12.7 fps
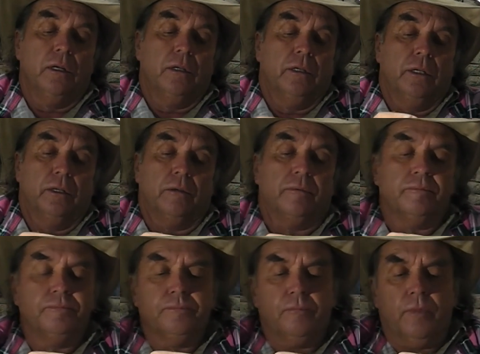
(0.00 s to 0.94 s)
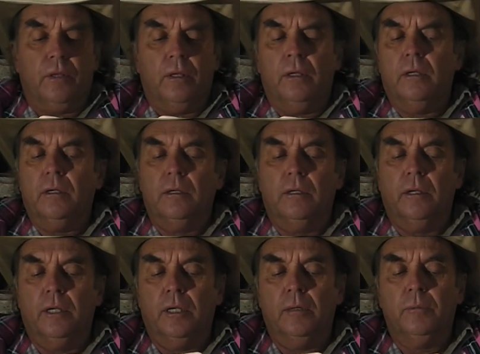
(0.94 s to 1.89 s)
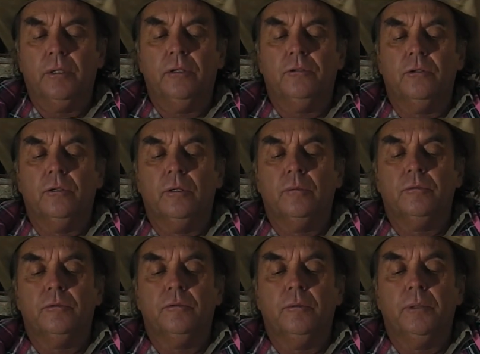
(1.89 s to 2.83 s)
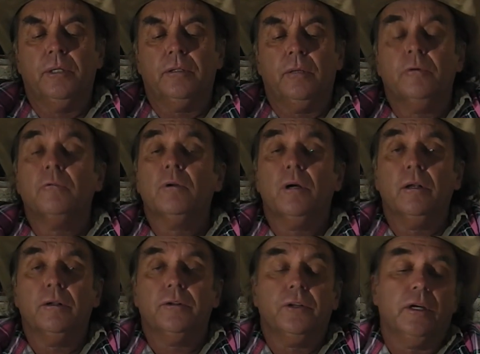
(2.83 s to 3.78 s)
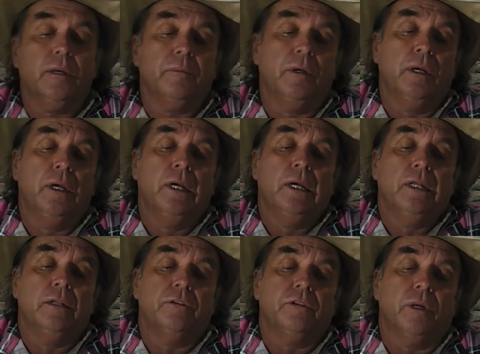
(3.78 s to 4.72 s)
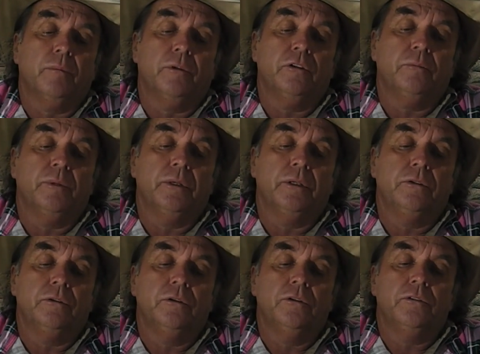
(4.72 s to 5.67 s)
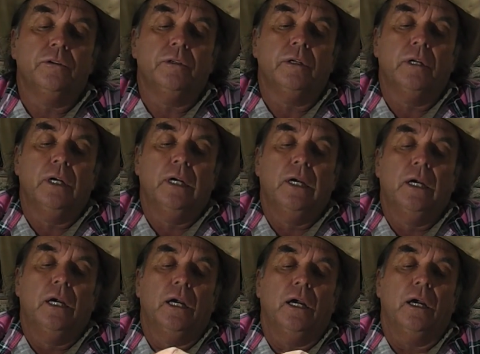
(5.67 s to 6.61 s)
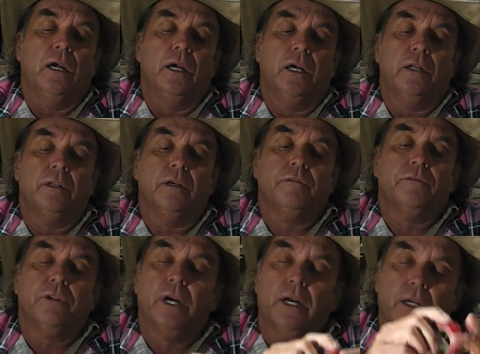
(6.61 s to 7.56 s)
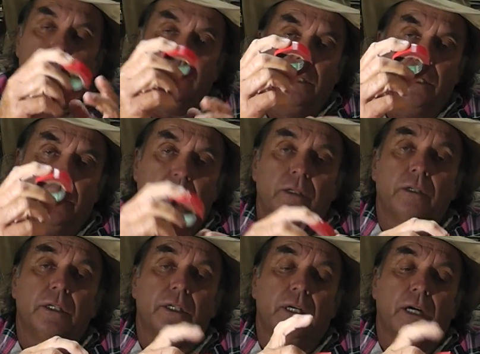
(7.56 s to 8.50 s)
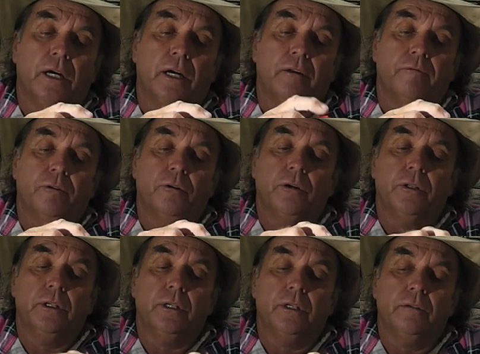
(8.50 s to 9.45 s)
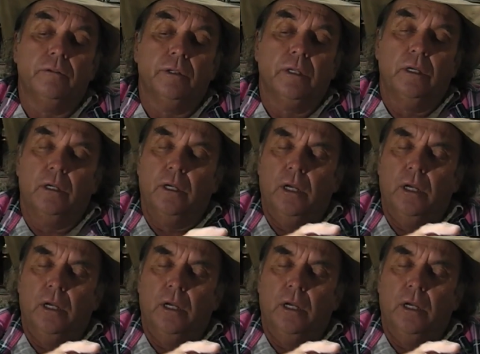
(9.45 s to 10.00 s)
Now, how many times have you picked up a roll of tape that somebody's been using and they've stuck it down and you can't find the end of it?